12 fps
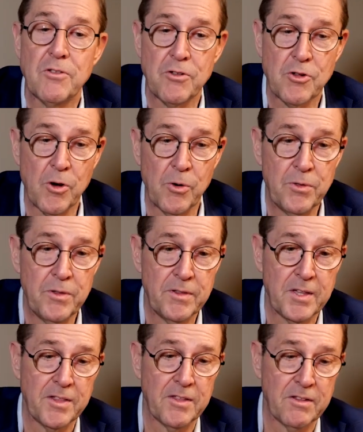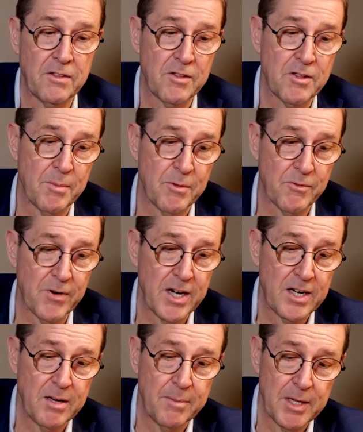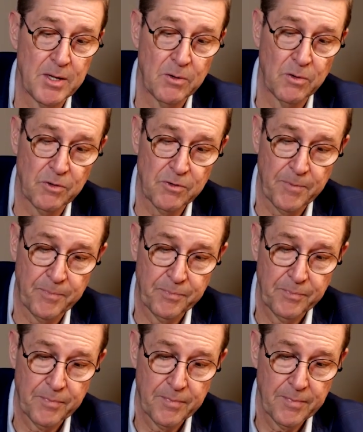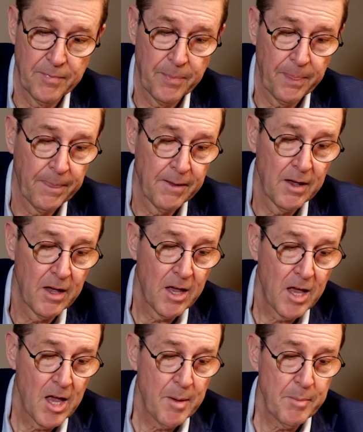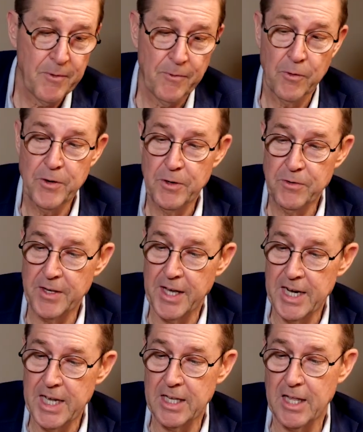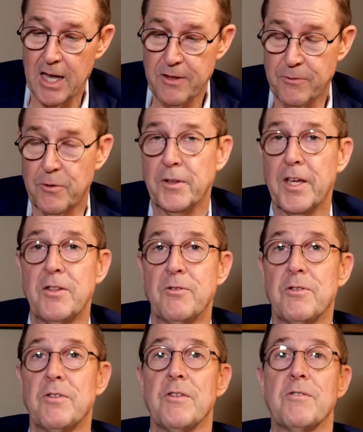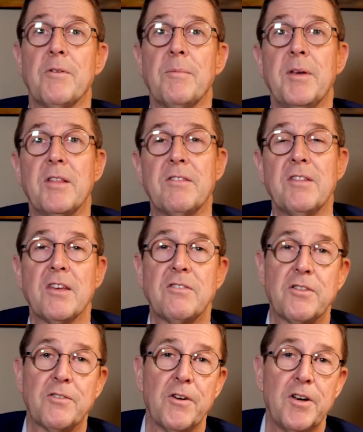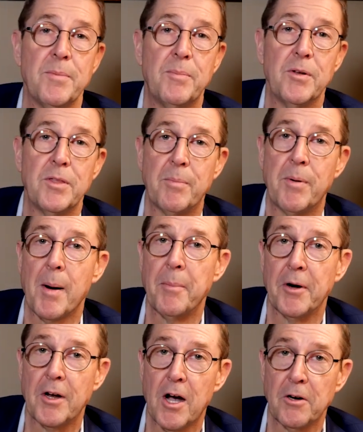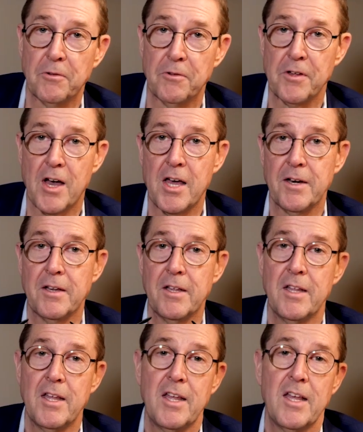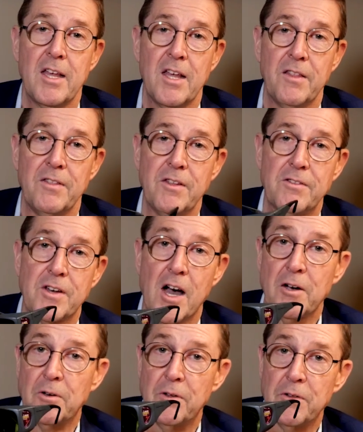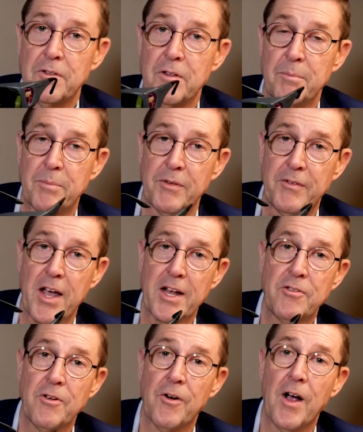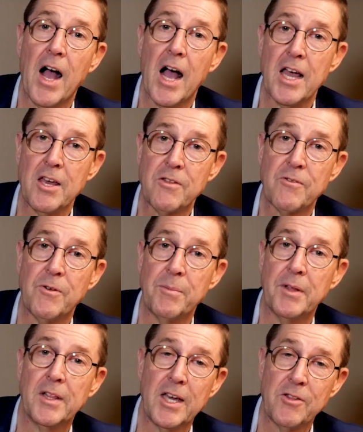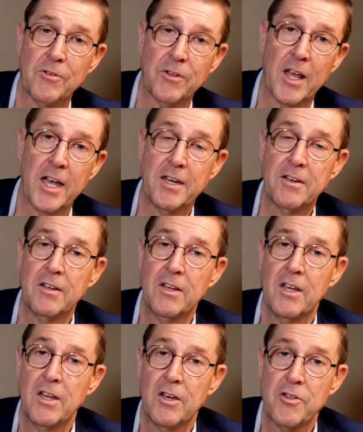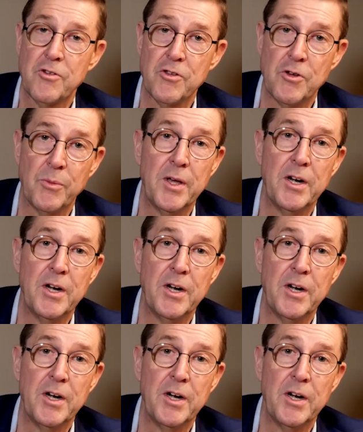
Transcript: to show that the system is ready to be used. Before using any Class 4 laser system, it's necessary to put the proper goggles on. These goggles protect your eyes from the laser light should you